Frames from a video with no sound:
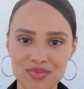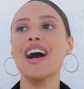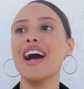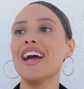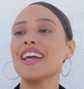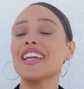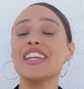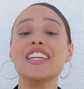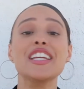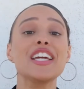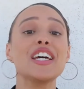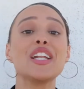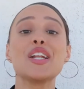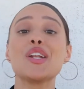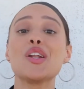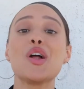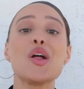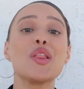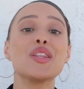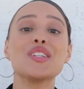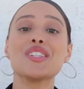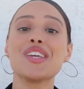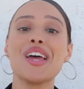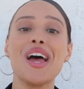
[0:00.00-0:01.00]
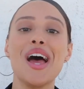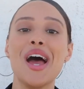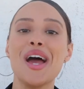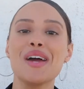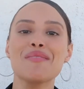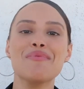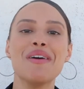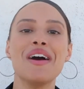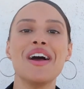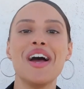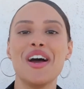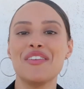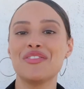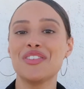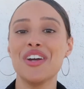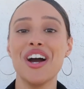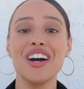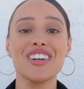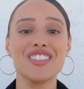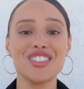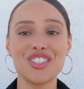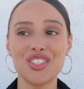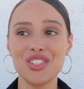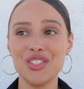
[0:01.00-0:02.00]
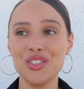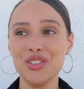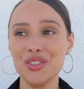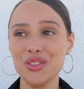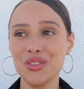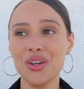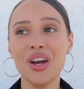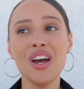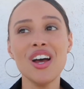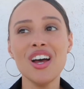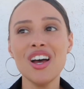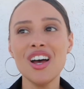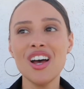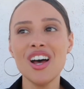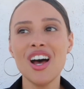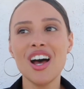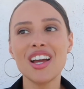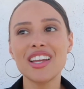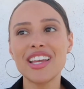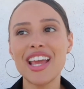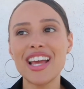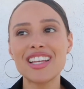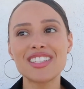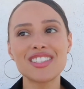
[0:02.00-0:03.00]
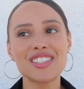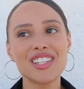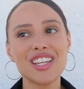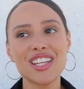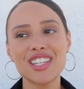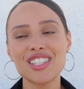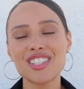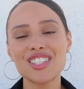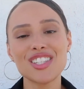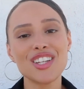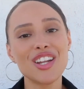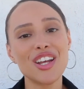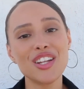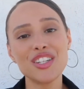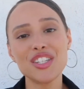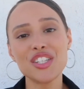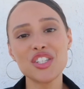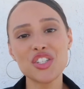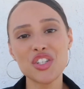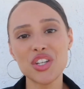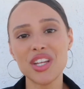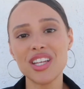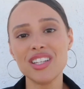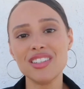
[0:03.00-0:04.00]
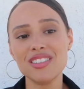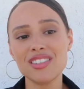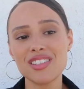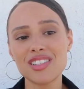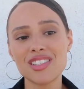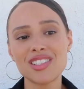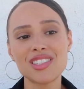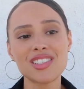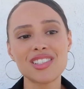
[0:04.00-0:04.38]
I get it all the time. I've gone to castings and auditions,